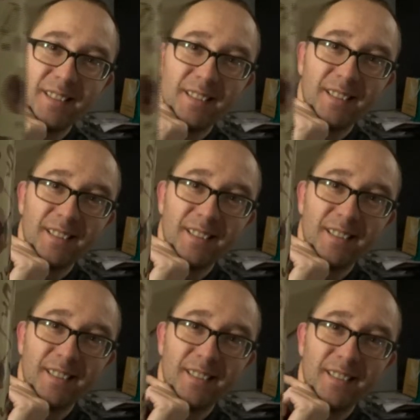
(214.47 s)

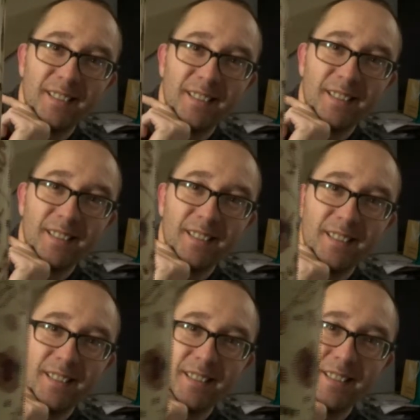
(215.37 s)

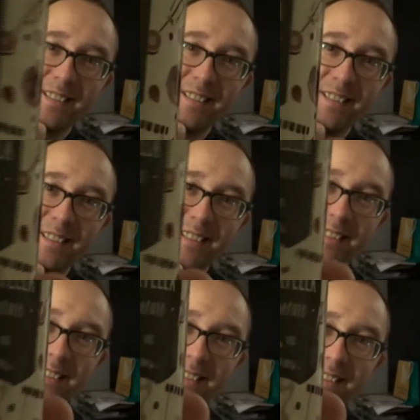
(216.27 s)

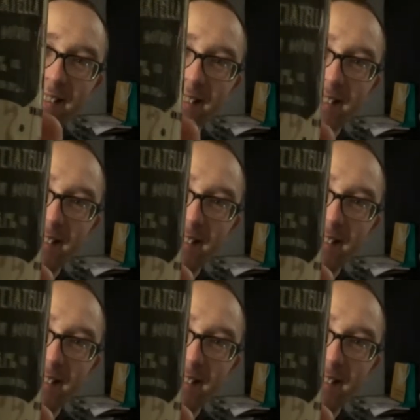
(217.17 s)
(silence)